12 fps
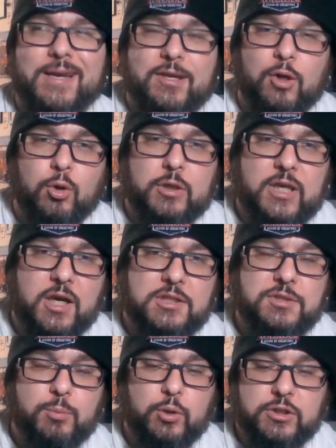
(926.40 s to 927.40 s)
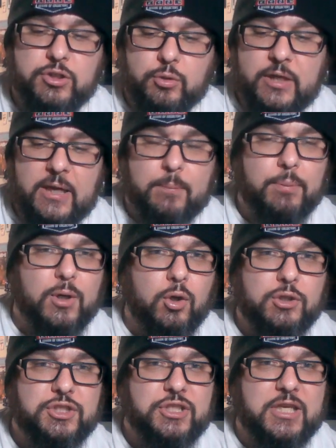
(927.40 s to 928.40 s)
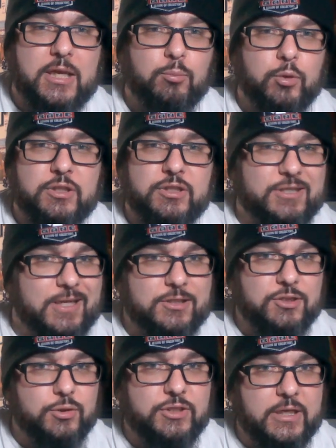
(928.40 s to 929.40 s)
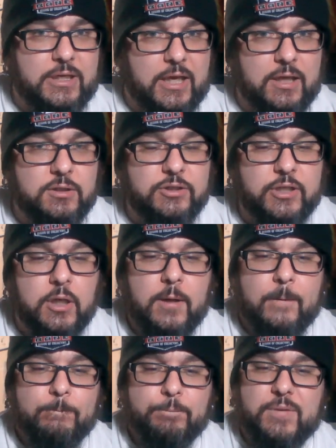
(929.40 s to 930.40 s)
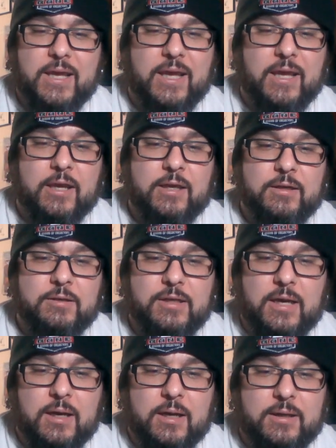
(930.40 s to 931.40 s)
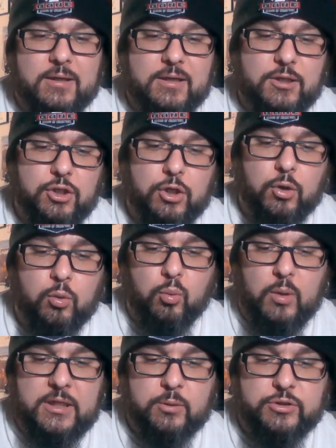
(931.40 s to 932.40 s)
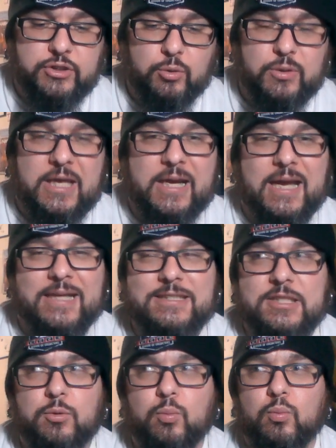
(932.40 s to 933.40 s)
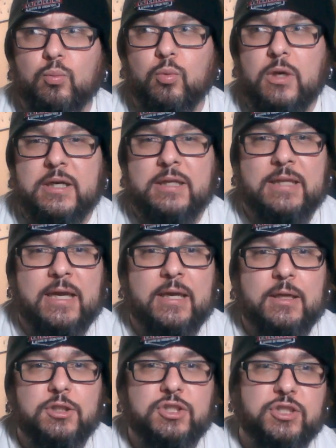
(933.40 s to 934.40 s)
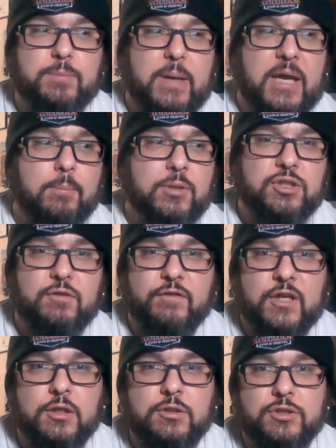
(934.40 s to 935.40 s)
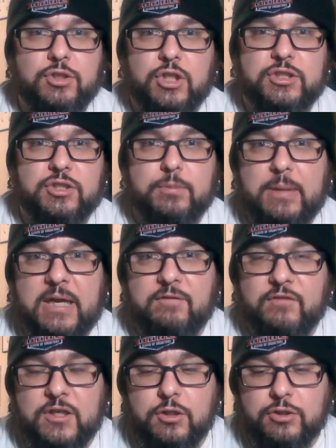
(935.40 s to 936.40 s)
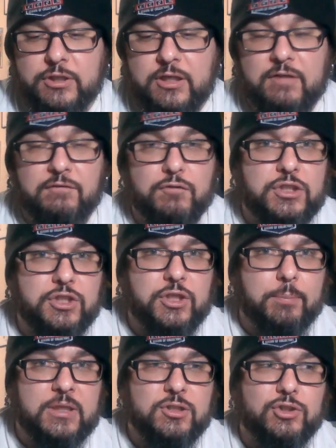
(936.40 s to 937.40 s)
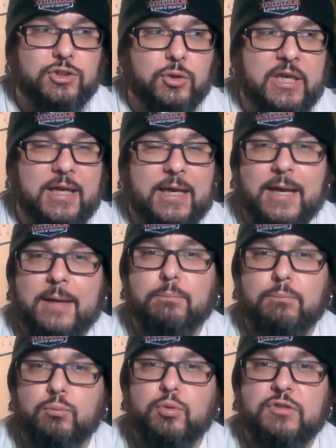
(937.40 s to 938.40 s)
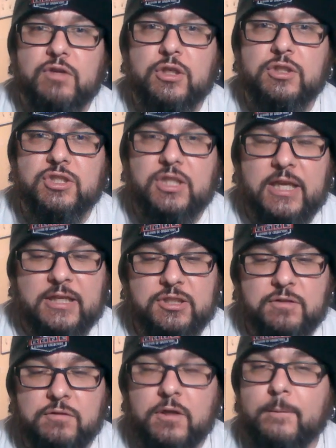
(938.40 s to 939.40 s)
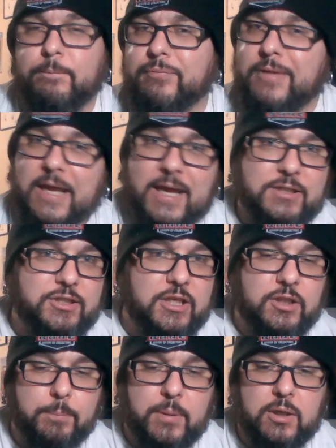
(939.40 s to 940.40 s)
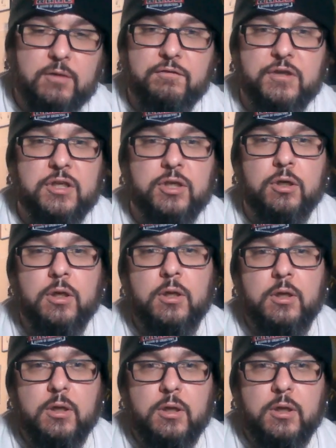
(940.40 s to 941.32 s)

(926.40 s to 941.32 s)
I know it costs more to do that, but all she came with is an extra set of hands. And, you know, while I was doing that, I didn't want to, like, just buy a bunch of figures just to buy figures and get free shipping. So, like, I was very selective. Had to get the Punk figure.